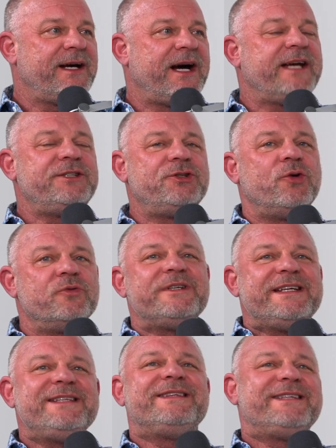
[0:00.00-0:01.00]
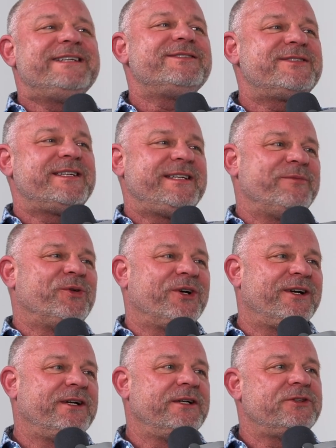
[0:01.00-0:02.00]
I don't need things
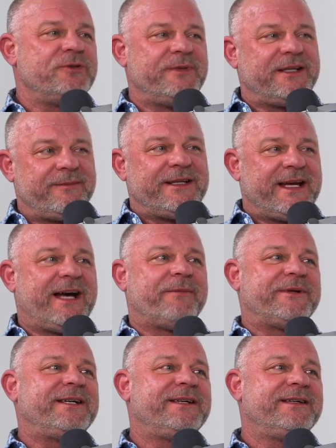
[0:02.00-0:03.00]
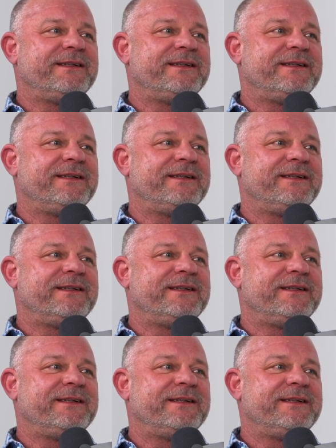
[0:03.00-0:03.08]
anymore to make me happy.